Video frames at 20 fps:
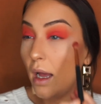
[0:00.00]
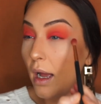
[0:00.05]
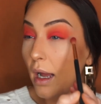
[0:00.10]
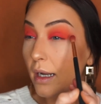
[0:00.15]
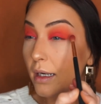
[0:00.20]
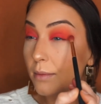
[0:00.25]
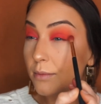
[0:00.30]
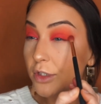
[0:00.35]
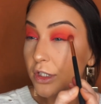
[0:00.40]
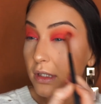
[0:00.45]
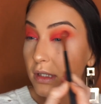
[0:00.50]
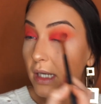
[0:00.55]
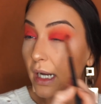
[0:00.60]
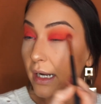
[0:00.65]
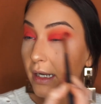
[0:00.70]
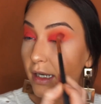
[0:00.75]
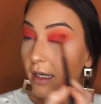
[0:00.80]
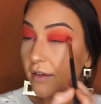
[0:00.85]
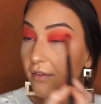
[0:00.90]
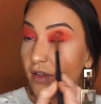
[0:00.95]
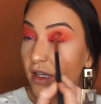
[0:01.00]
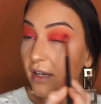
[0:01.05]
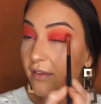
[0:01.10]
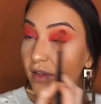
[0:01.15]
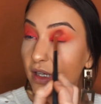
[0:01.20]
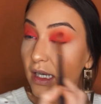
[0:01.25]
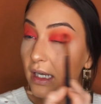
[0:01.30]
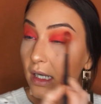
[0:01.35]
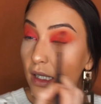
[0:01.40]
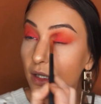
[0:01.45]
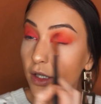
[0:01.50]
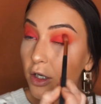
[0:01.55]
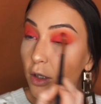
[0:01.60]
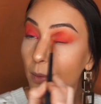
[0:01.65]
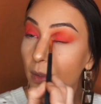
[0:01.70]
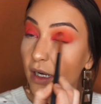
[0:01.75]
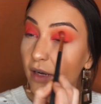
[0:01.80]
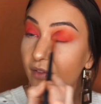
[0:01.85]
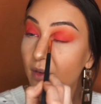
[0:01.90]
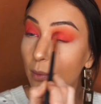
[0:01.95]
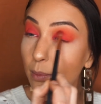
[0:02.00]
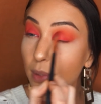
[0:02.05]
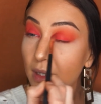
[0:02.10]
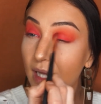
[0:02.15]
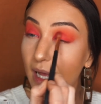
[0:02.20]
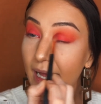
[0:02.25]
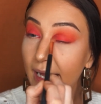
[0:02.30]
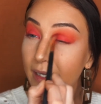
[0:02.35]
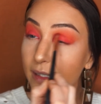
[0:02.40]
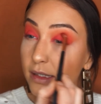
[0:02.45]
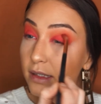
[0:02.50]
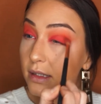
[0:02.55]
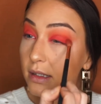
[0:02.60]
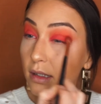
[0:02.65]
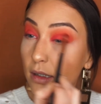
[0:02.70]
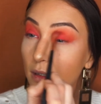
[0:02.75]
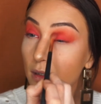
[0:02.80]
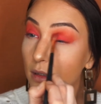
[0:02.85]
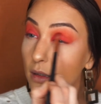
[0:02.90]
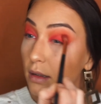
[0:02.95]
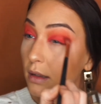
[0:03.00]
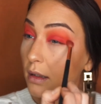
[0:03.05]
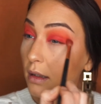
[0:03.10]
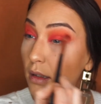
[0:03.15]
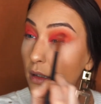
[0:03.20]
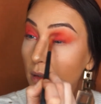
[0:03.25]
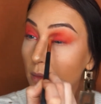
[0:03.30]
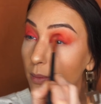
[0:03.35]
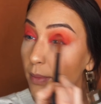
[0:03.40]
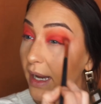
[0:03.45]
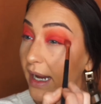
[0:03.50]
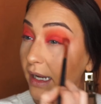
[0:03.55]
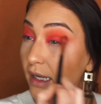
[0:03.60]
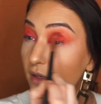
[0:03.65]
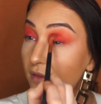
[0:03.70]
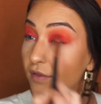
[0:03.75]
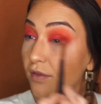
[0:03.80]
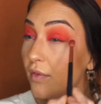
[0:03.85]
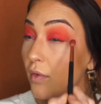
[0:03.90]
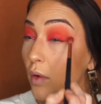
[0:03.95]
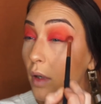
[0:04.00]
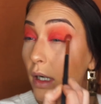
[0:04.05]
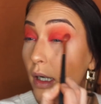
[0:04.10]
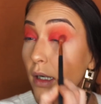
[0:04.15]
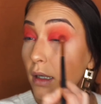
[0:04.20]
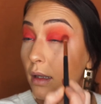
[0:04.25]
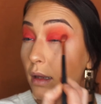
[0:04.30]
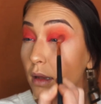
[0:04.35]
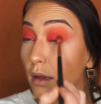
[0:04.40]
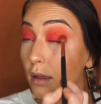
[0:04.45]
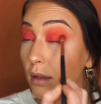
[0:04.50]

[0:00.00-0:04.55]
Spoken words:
and I'm just kind of giving it a little bit of a blend back and forth.